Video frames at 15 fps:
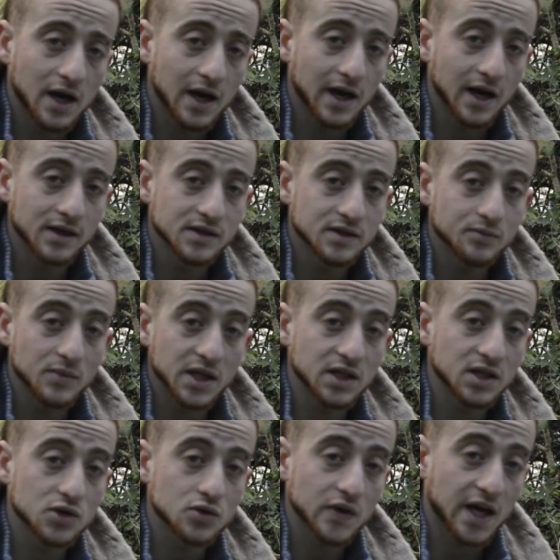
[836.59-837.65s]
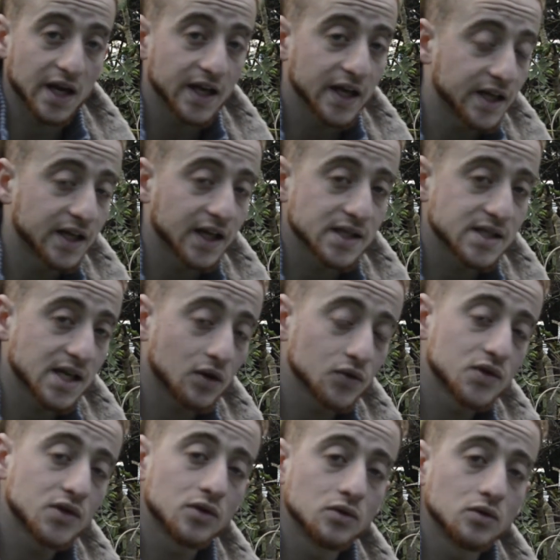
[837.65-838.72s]
and making sure that link gets out
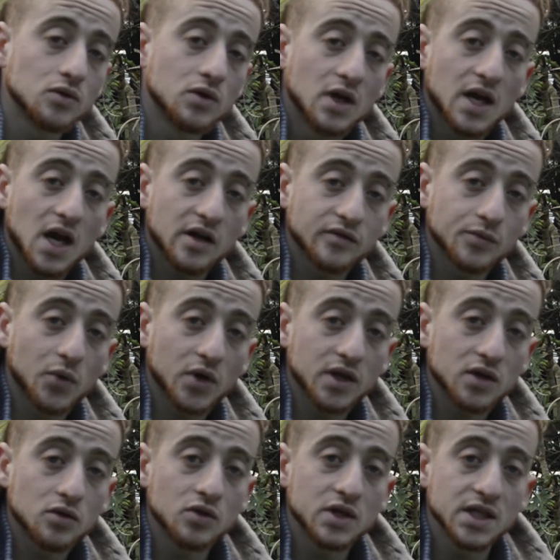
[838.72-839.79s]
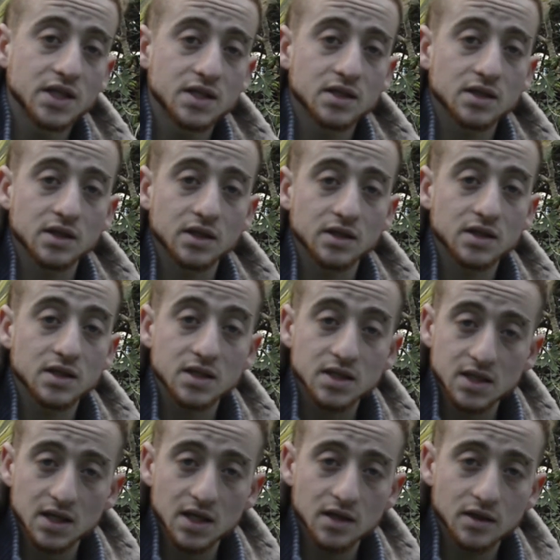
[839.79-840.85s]
to everybody who needs to
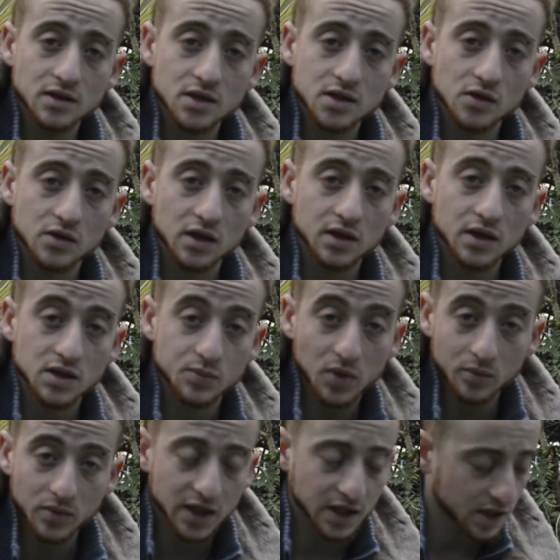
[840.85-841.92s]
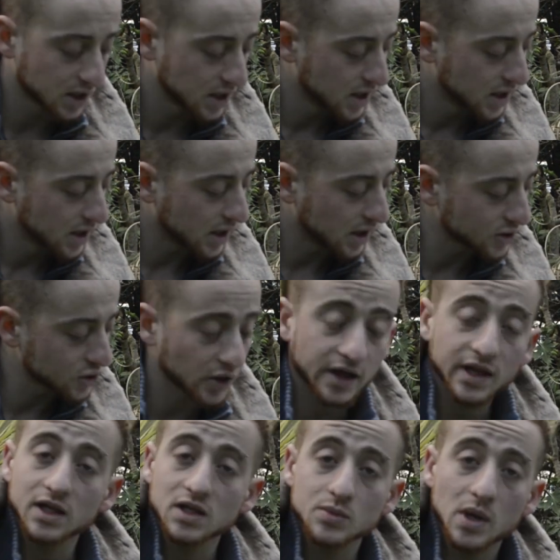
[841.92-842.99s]
see it so that it's public, and try
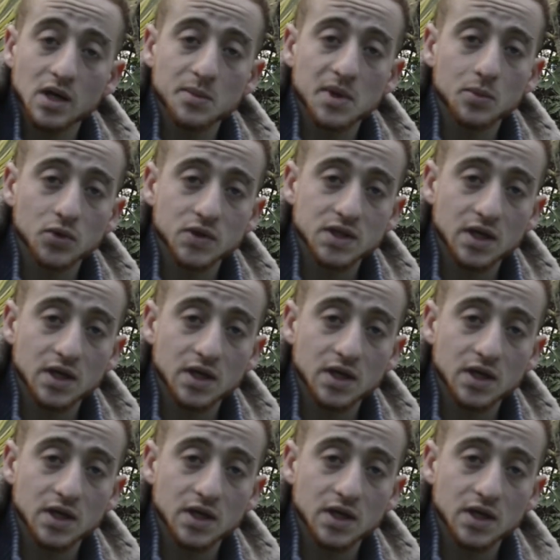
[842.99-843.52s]
and get as many people